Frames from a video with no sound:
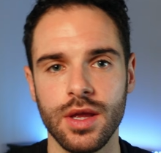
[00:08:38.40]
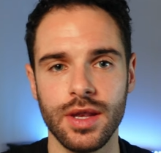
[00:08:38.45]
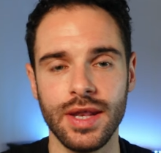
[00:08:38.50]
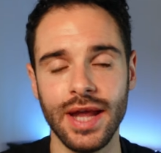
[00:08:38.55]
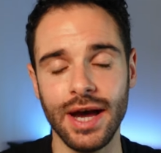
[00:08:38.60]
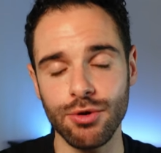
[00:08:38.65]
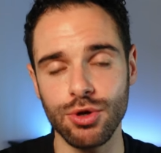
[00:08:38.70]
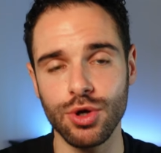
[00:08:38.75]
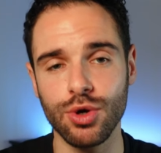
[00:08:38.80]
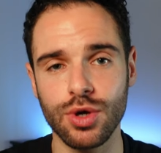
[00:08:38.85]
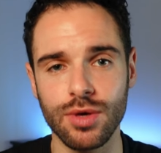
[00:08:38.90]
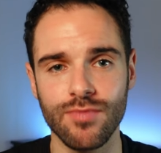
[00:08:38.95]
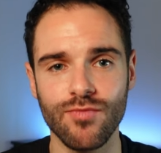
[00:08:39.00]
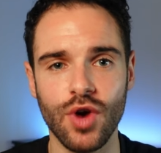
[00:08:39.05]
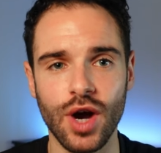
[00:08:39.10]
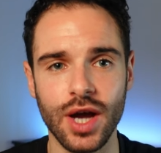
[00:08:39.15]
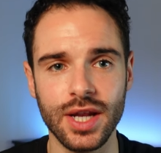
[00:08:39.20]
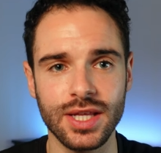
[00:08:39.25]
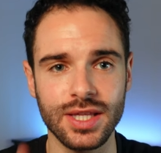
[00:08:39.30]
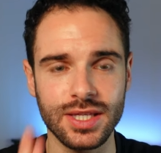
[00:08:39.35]
Now you can
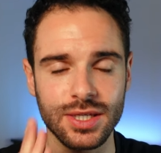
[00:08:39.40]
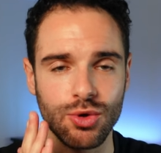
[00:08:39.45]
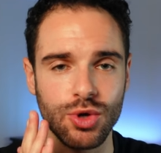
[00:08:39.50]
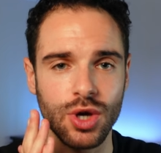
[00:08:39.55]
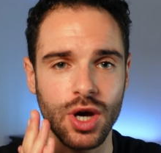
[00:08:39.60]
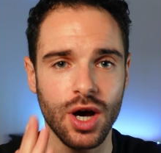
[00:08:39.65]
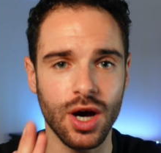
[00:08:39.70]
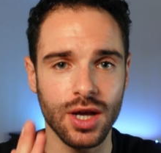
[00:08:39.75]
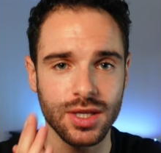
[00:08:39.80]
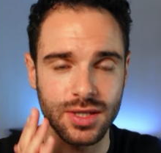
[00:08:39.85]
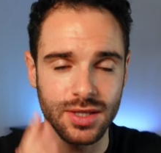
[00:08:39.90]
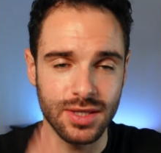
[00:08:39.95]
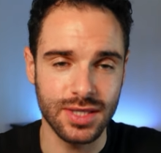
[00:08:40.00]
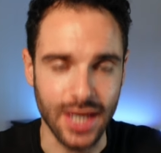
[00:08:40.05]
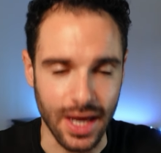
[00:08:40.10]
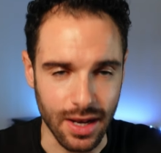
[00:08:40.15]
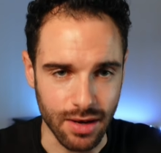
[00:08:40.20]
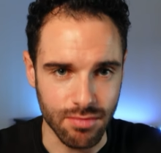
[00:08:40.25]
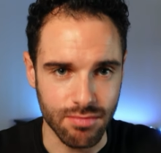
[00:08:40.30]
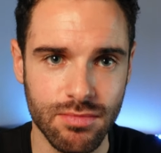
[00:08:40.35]
ride until your heart's
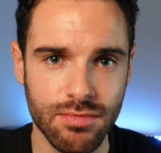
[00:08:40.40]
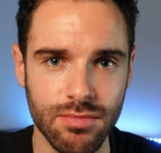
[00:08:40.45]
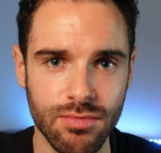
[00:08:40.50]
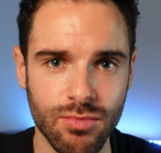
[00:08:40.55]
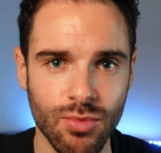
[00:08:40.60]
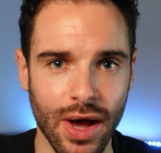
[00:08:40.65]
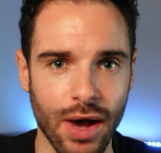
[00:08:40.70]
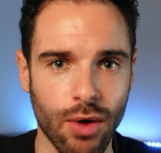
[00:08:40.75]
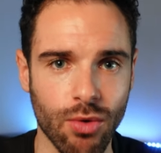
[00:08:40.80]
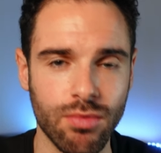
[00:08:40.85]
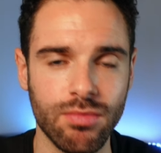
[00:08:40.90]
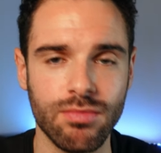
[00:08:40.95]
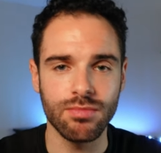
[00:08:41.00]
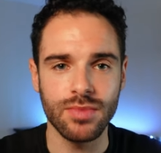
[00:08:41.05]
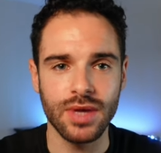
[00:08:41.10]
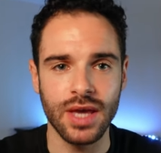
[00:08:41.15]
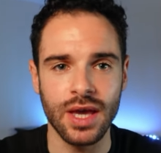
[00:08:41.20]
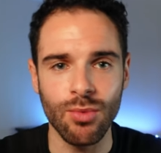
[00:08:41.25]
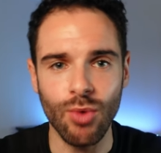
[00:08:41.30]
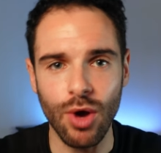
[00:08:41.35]
content. Well,
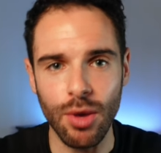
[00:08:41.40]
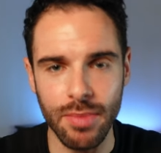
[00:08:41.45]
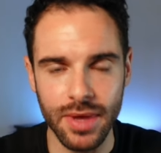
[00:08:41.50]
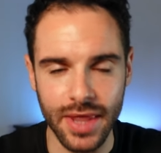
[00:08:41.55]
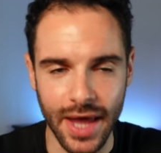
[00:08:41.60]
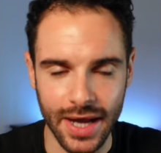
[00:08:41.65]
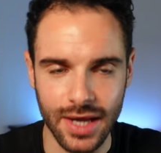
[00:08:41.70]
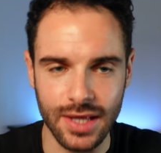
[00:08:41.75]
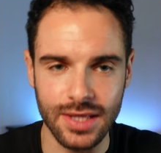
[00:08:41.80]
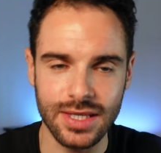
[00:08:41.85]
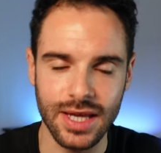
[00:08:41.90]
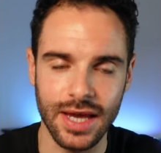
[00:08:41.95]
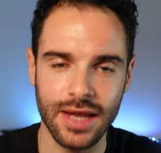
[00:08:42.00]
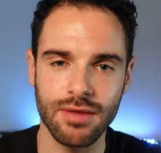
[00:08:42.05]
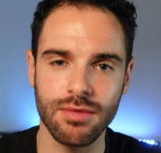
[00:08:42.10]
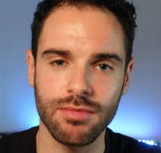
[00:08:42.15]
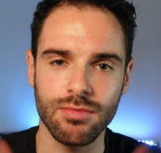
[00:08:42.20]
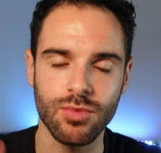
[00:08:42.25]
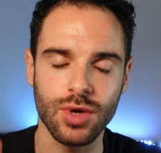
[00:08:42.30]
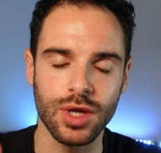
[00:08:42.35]
it won't be that
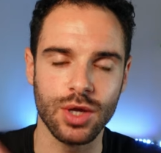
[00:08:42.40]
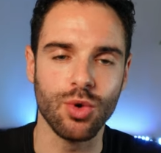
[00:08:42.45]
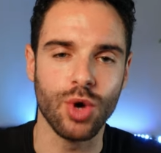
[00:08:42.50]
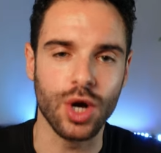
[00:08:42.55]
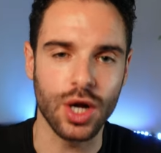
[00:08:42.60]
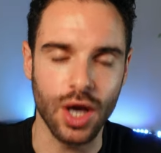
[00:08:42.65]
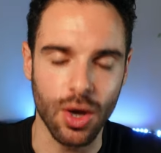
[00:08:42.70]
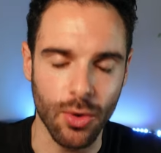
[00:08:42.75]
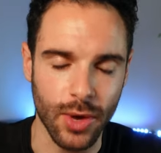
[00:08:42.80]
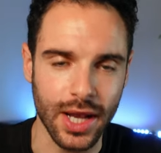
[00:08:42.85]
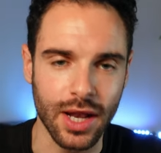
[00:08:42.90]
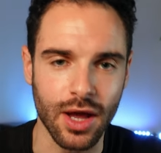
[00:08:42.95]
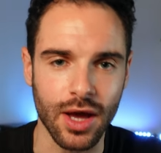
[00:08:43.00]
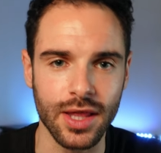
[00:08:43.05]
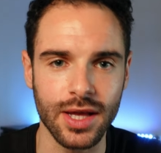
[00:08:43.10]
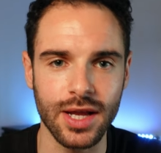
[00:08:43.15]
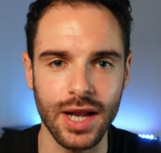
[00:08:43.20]
content when you are going like the